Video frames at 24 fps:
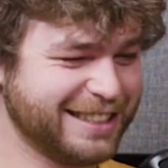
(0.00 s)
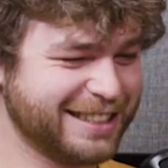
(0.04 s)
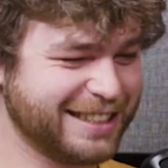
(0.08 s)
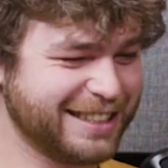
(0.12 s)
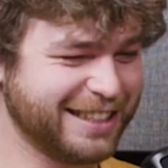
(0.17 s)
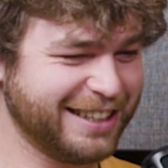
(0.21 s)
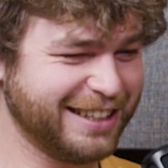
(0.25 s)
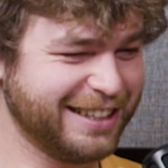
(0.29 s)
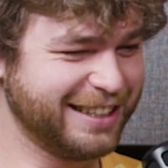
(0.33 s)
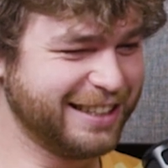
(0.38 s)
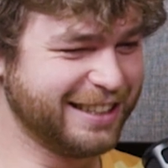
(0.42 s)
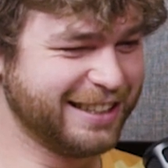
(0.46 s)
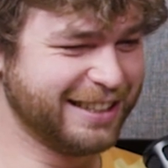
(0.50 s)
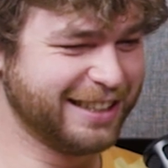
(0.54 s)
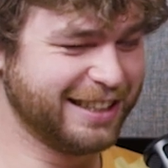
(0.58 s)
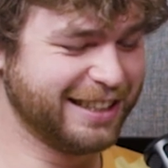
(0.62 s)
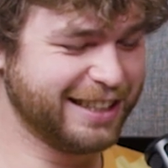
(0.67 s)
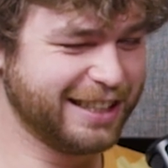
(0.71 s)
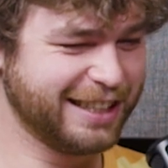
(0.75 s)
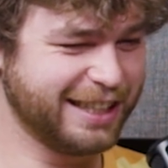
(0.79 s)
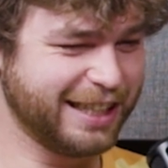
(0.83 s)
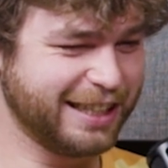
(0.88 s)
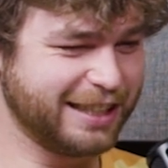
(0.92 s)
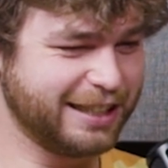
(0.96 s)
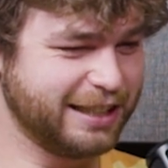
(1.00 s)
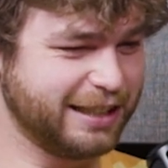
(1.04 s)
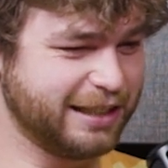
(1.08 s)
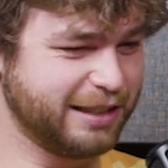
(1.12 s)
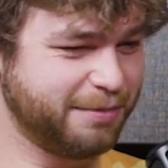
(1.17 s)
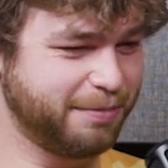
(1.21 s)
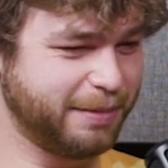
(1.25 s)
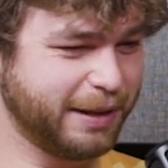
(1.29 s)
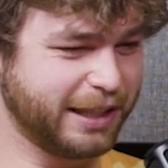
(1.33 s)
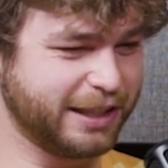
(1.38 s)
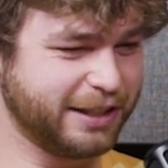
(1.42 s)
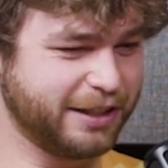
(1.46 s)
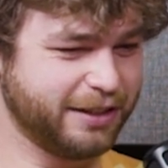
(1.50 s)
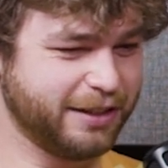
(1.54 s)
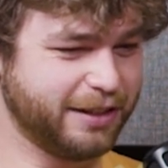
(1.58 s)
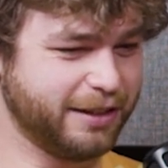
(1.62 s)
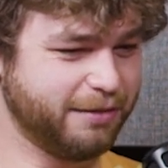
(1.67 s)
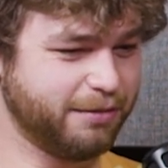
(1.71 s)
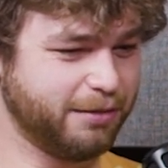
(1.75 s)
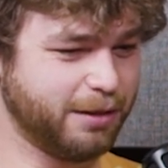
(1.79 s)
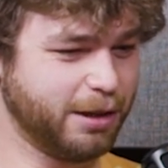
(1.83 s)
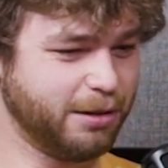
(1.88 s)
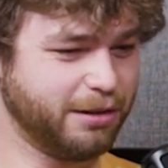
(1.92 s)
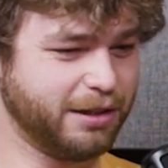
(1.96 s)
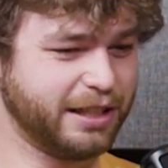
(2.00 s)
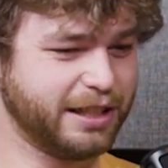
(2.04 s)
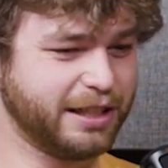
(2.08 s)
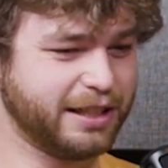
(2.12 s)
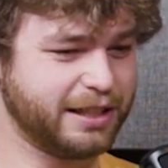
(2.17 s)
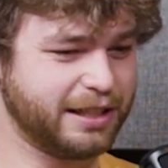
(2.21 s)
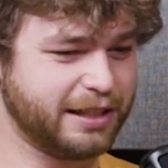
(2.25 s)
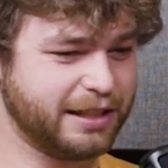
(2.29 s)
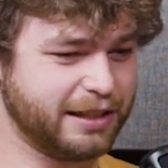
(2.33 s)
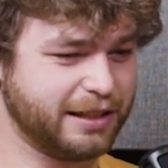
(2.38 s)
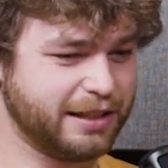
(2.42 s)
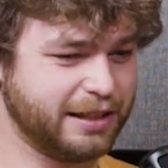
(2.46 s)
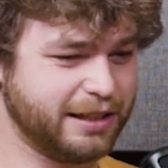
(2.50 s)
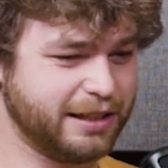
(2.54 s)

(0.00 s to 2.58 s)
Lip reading: good. I can just picture the rodents